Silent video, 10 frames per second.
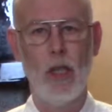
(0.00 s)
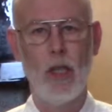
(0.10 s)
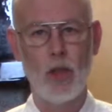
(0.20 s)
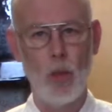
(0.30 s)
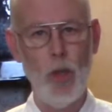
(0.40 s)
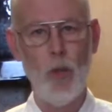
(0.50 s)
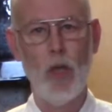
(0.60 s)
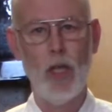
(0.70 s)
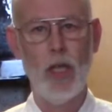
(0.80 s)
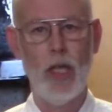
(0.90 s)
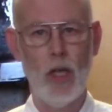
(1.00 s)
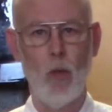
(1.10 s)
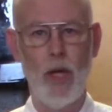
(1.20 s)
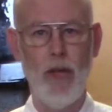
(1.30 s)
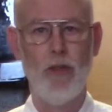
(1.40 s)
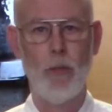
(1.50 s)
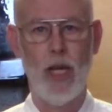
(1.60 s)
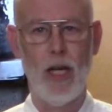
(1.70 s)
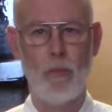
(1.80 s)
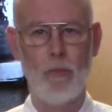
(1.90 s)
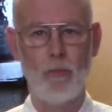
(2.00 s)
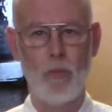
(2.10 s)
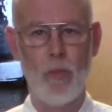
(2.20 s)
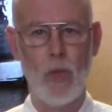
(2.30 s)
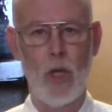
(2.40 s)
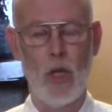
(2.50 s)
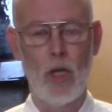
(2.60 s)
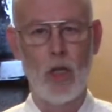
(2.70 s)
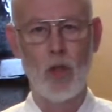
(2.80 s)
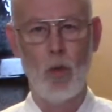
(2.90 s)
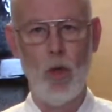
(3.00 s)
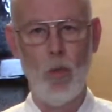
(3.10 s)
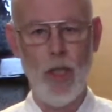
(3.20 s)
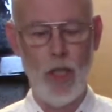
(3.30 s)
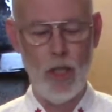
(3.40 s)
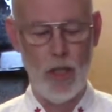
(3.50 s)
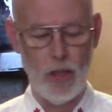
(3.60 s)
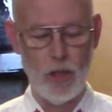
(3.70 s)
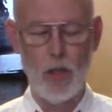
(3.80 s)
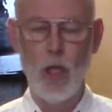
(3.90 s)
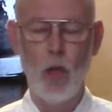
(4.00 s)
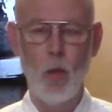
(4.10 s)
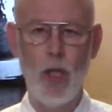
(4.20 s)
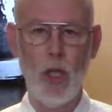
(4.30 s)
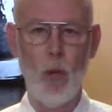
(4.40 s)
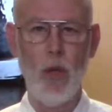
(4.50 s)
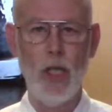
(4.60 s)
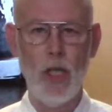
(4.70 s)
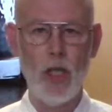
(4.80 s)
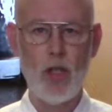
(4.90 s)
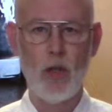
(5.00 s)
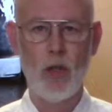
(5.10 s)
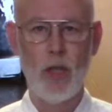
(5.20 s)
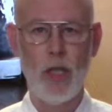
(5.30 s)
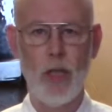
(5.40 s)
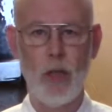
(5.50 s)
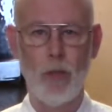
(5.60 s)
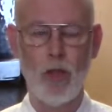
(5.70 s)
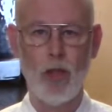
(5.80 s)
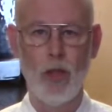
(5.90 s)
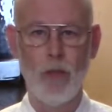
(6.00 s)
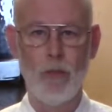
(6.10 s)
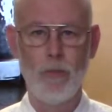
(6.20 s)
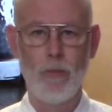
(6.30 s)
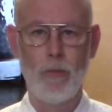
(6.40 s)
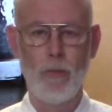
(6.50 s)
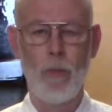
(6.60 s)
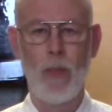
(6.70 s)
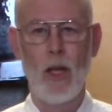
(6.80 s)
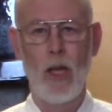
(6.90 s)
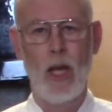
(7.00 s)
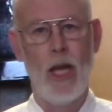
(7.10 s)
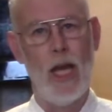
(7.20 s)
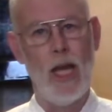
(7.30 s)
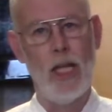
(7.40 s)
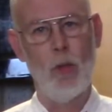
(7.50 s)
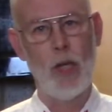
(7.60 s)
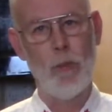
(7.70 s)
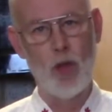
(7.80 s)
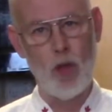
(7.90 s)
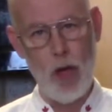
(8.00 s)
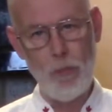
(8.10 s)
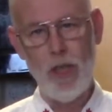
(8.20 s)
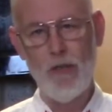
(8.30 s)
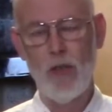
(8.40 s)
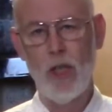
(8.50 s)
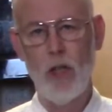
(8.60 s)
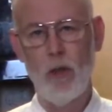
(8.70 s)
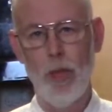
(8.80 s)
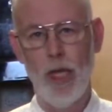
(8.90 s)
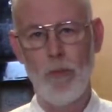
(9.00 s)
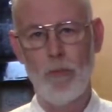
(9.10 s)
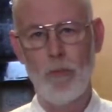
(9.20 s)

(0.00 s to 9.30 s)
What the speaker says: So we wanted to get away from that. So what we did is we lowered the initial cooking temperature and then we dropped it for a little bit